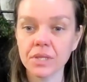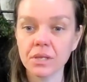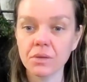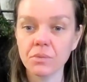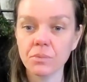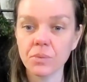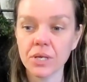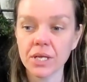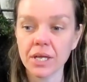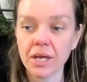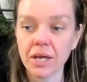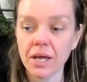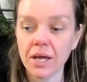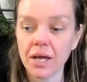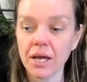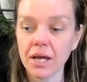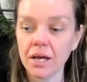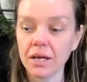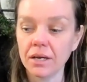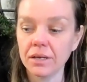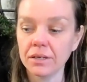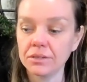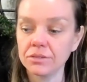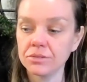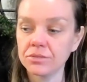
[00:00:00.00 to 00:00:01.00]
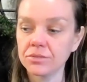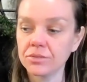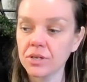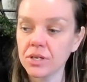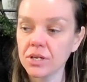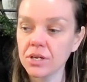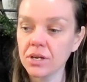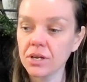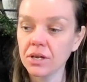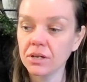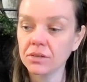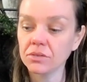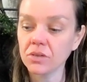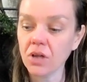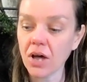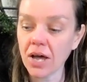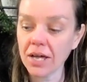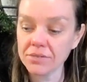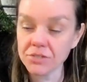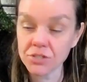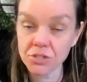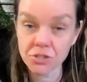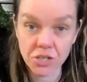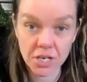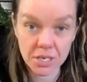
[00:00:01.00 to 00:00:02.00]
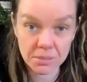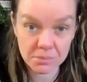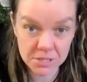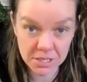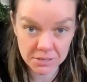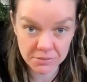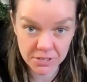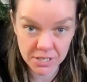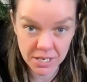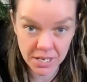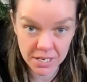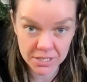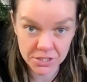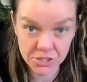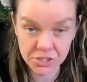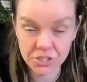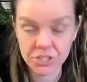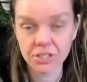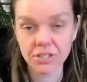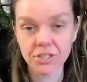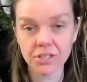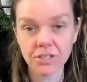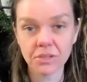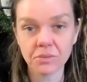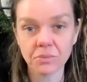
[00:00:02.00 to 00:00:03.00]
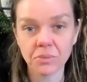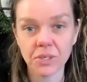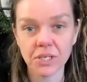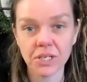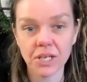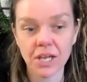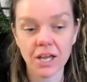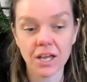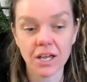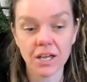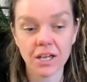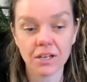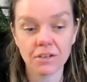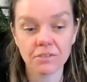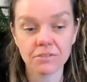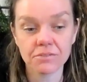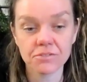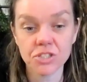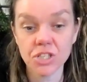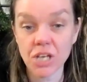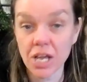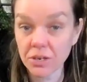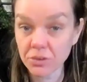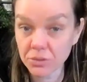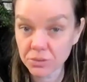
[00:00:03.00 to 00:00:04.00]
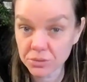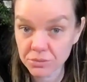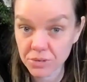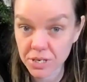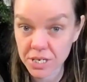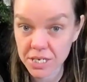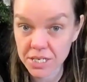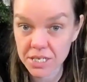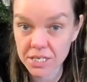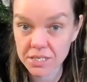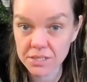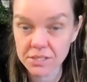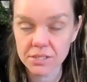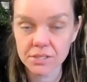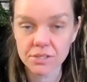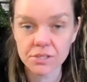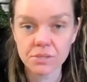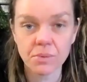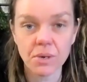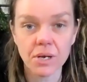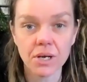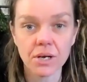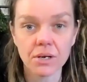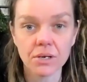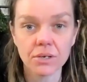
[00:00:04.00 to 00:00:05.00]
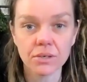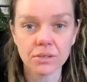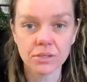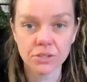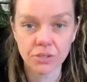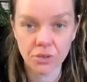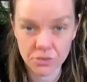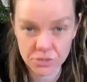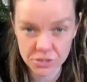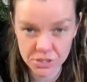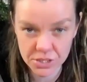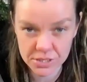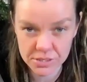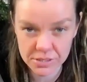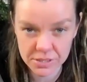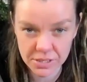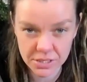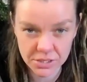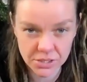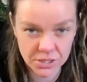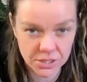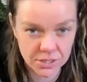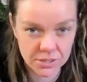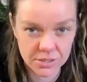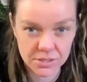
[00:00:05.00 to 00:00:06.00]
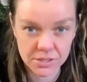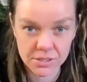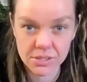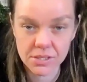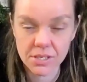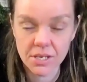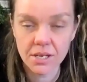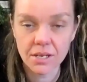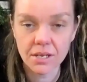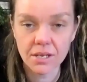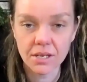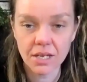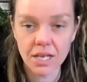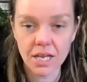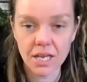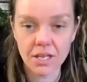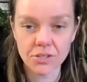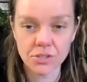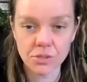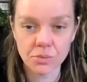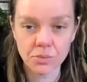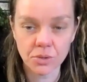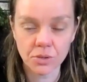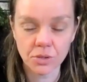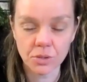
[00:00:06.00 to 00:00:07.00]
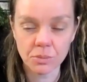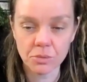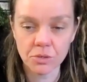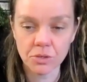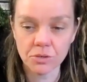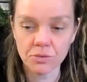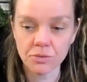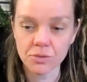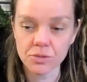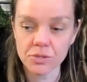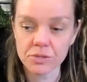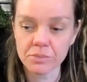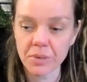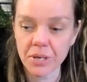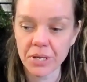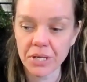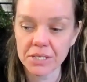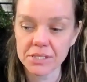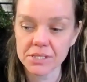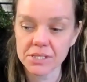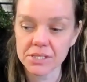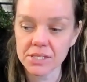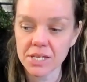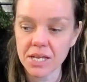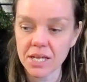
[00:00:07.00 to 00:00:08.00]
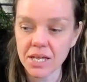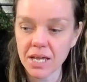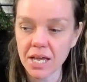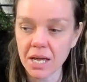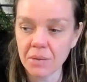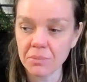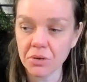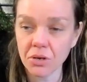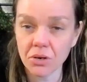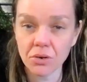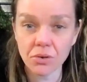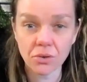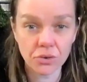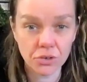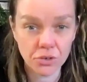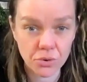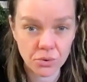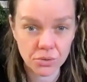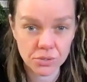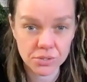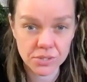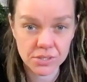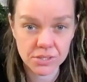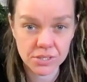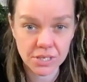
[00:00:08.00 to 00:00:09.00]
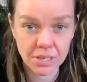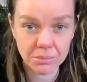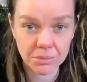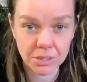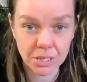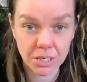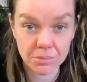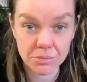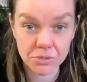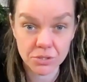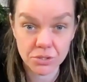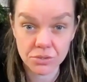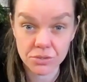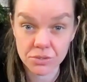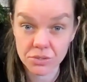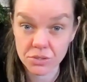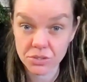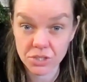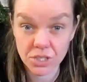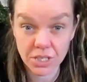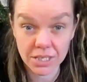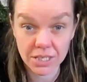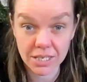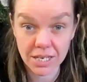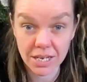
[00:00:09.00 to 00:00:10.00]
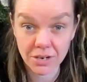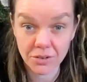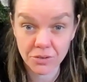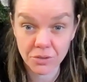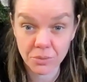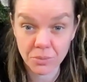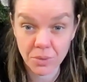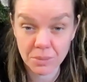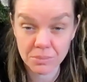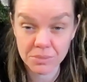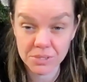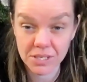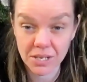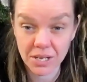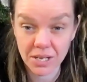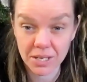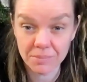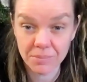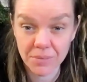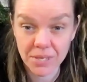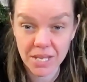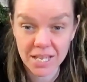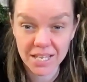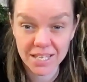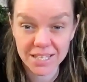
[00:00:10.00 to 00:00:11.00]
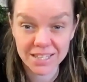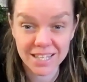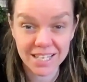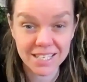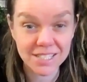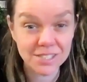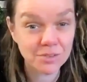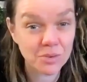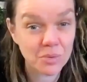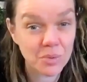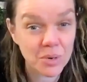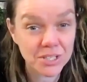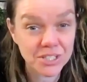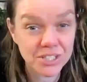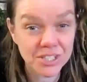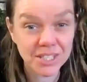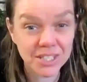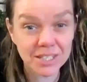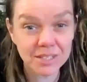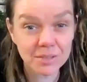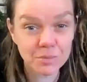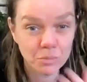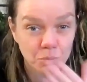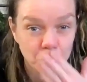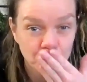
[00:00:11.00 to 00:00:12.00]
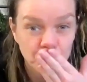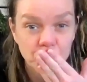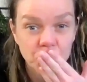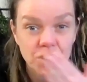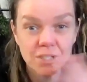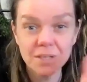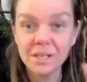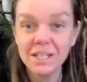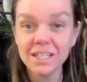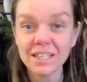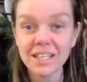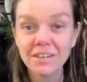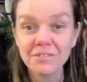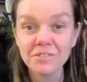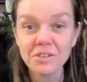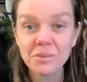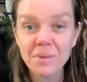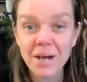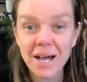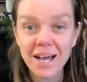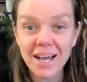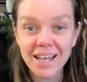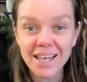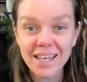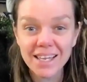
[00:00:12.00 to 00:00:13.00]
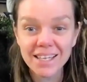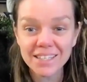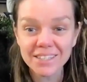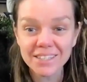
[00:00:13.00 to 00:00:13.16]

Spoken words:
we have live stream divination, we have channel readings as well, coaching sessions. It's a really beautiful space. And we've got a lot of courses coming up too, so check it out on the website. Thanks for watching. Love you, bye.